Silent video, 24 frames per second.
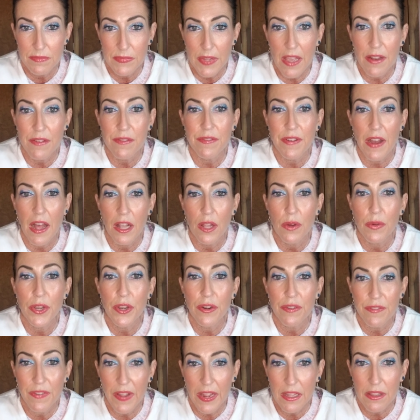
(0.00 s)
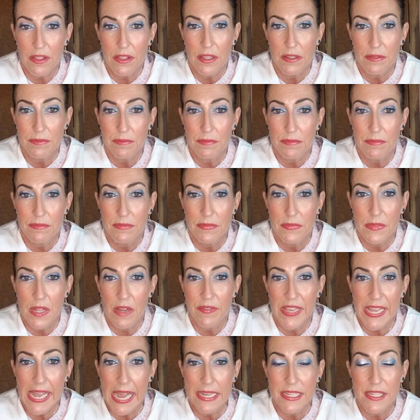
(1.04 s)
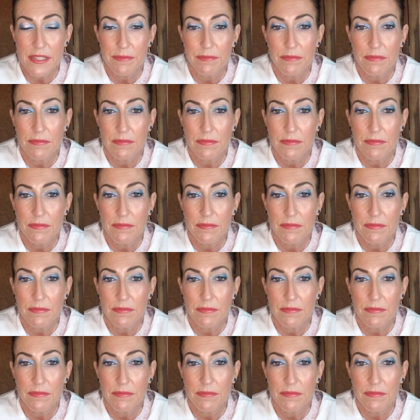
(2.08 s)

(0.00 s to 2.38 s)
and follow your faith. Love you guys.